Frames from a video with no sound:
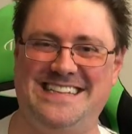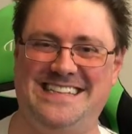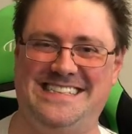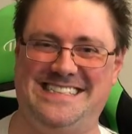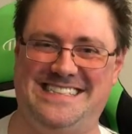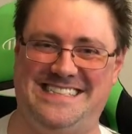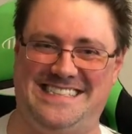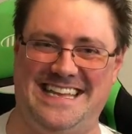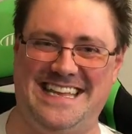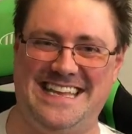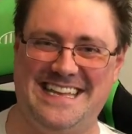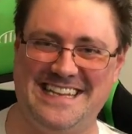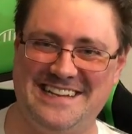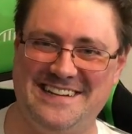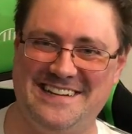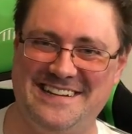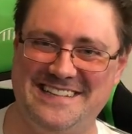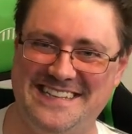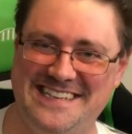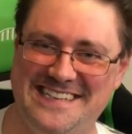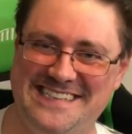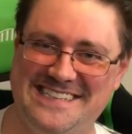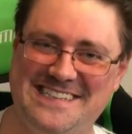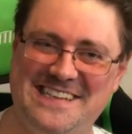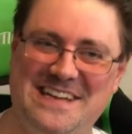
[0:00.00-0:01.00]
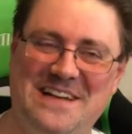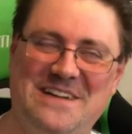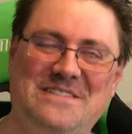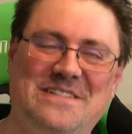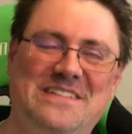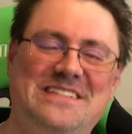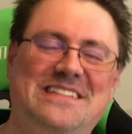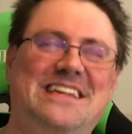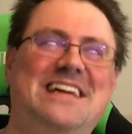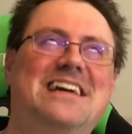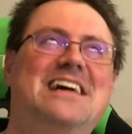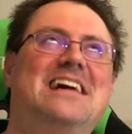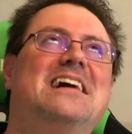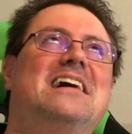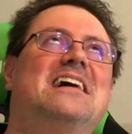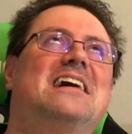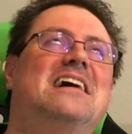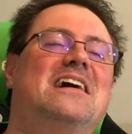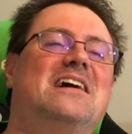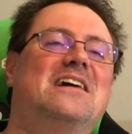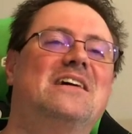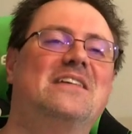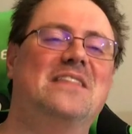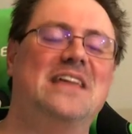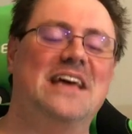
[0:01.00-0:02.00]
to see it on the shelf. I was like,
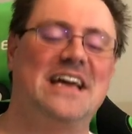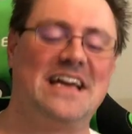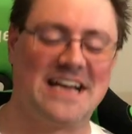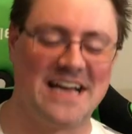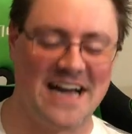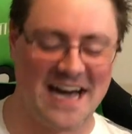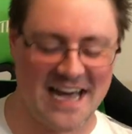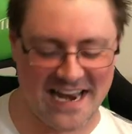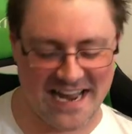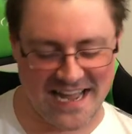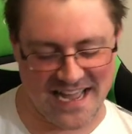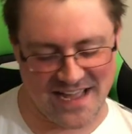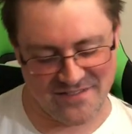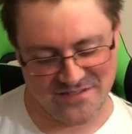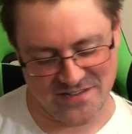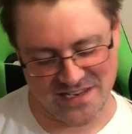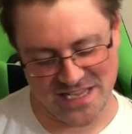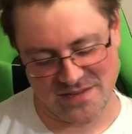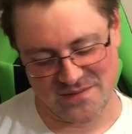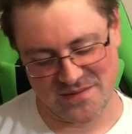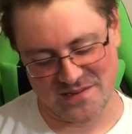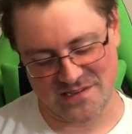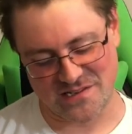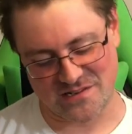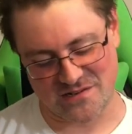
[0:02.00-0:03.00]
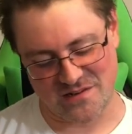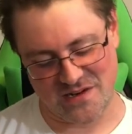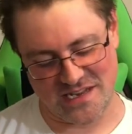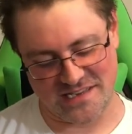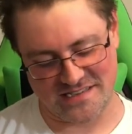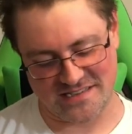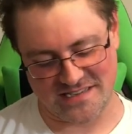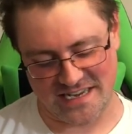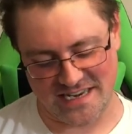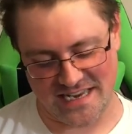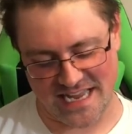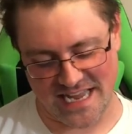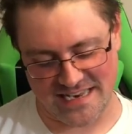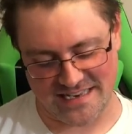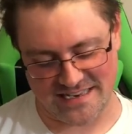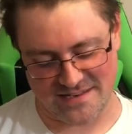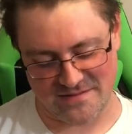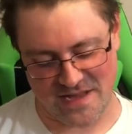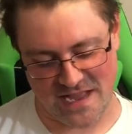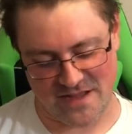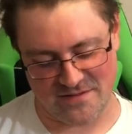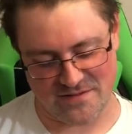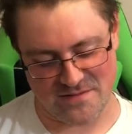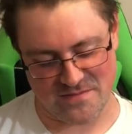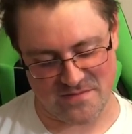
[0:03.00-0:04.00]
oh, thank God I have Demon's Crest. I'd hate to
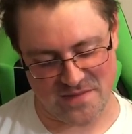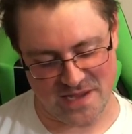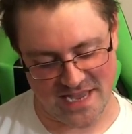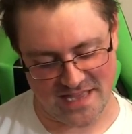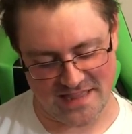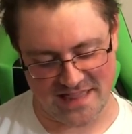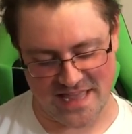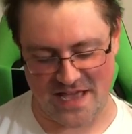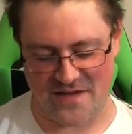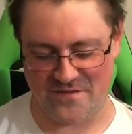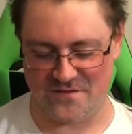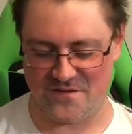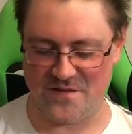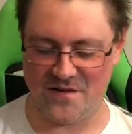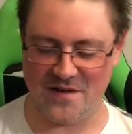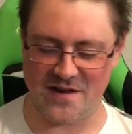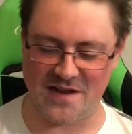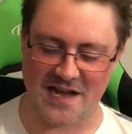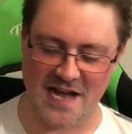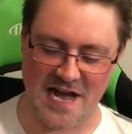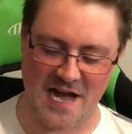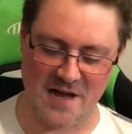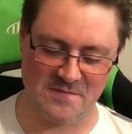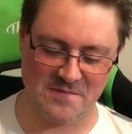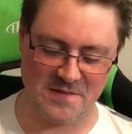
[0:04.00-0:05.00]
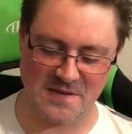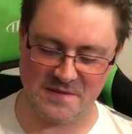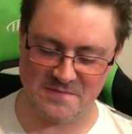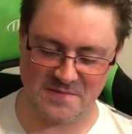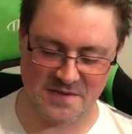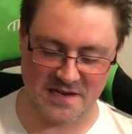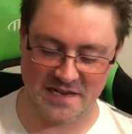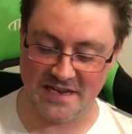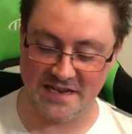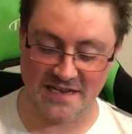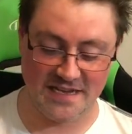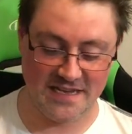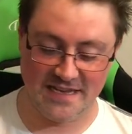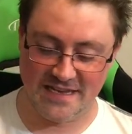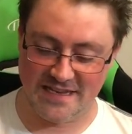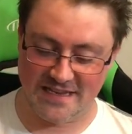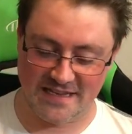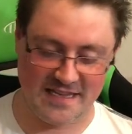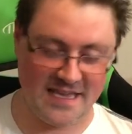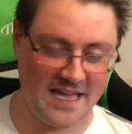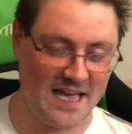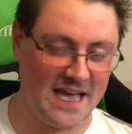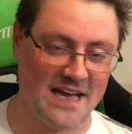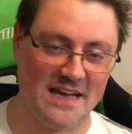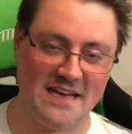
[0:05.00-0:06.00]
have to pay that for a copy, but
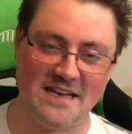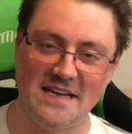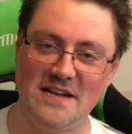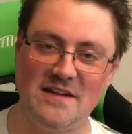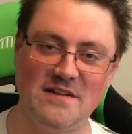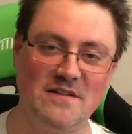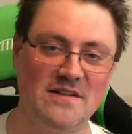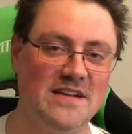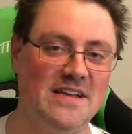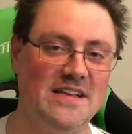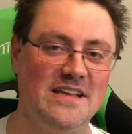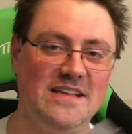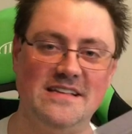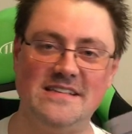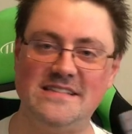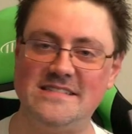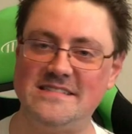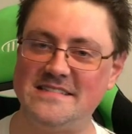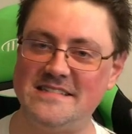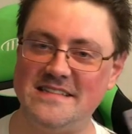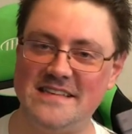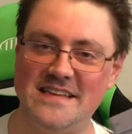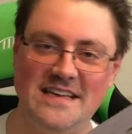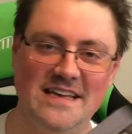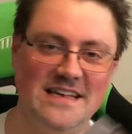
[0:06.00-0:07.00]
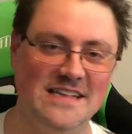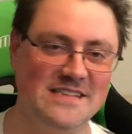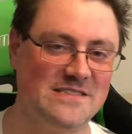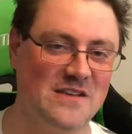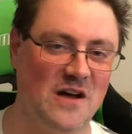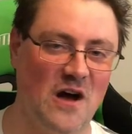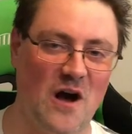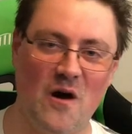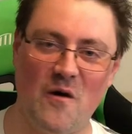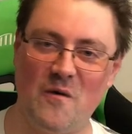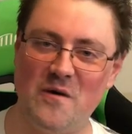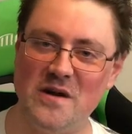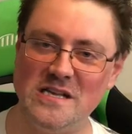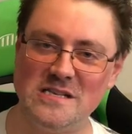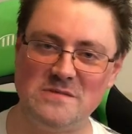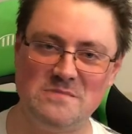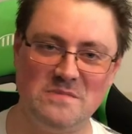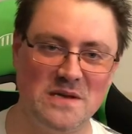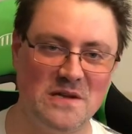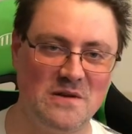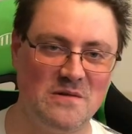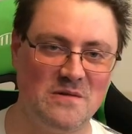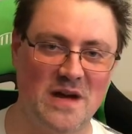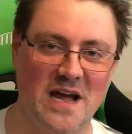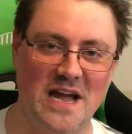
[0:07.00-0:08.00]
yeah, here it is. It's always
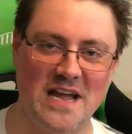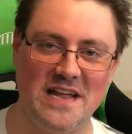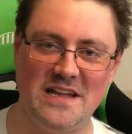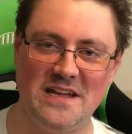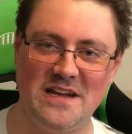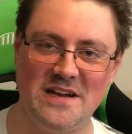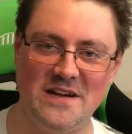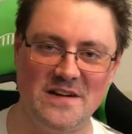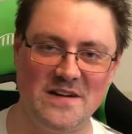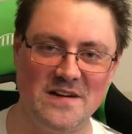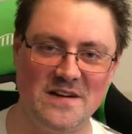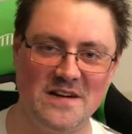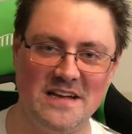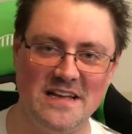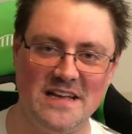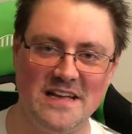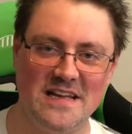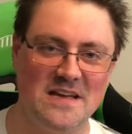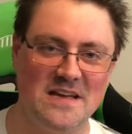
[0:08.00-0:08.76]
been right here.